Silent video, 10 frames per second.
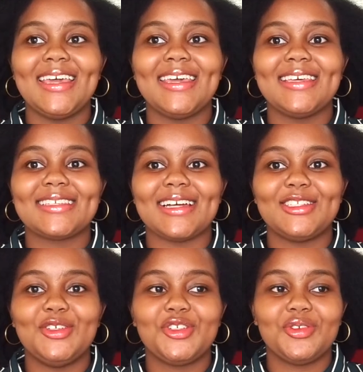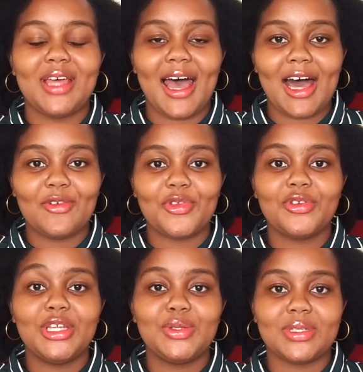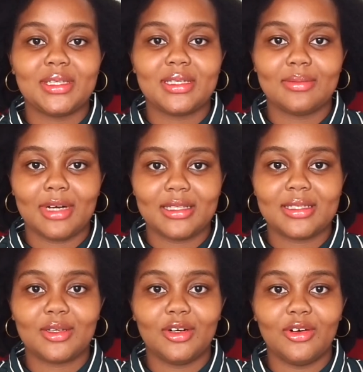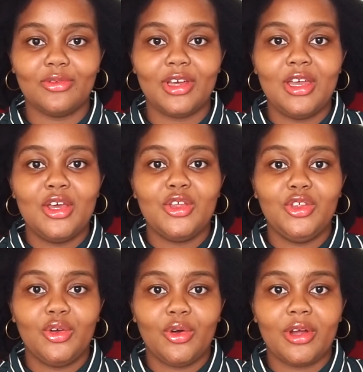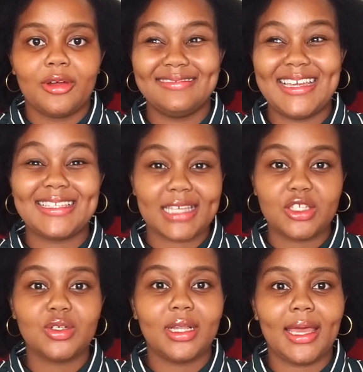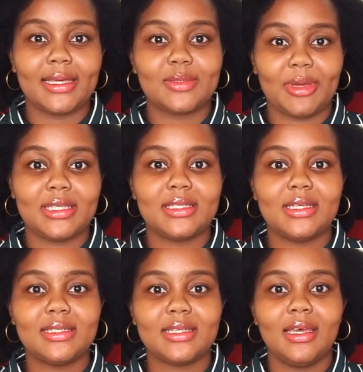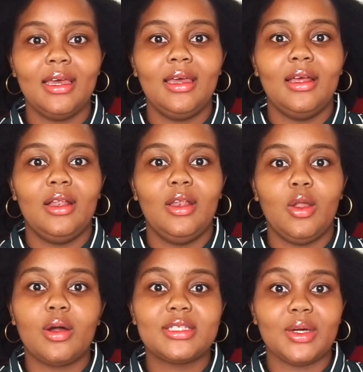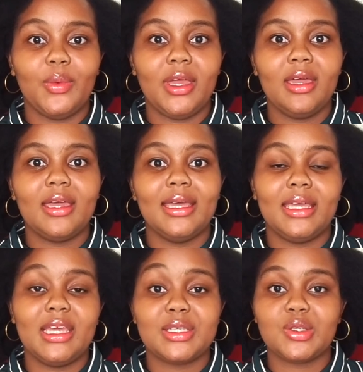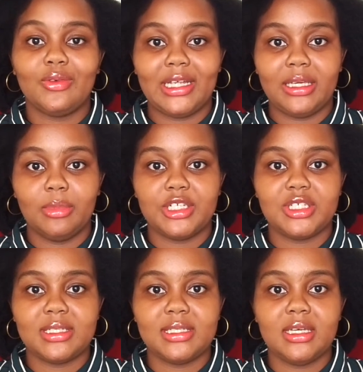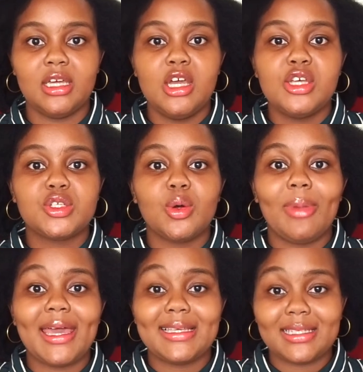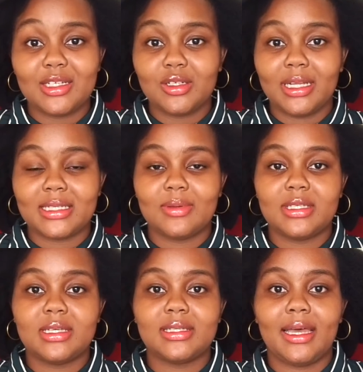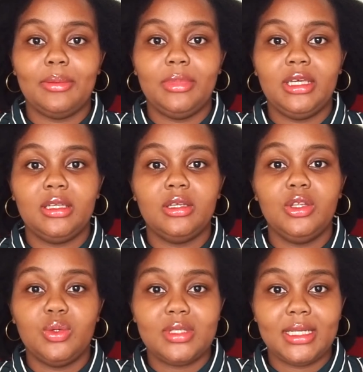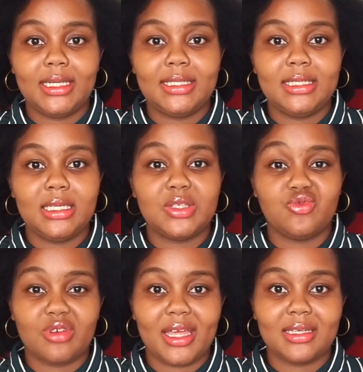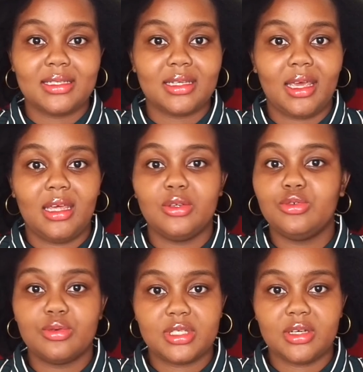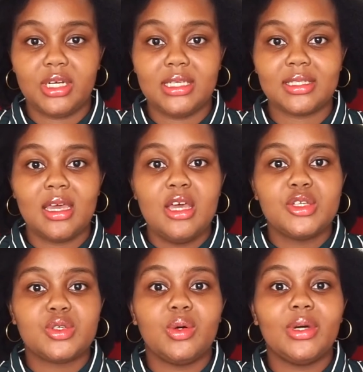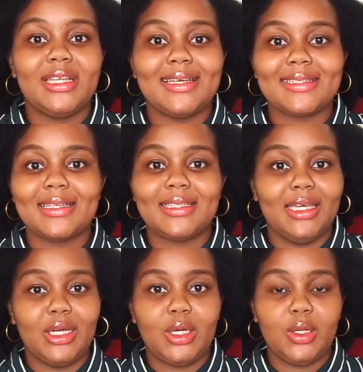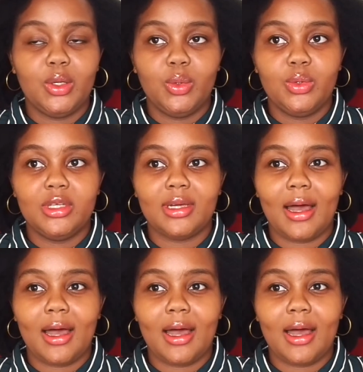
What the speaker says: is that you should have 3 to 6 months of your essential expenses locked away in case of an emergency. So by essential expenses, I mean utilities, rent, and groceries. So it doesn't include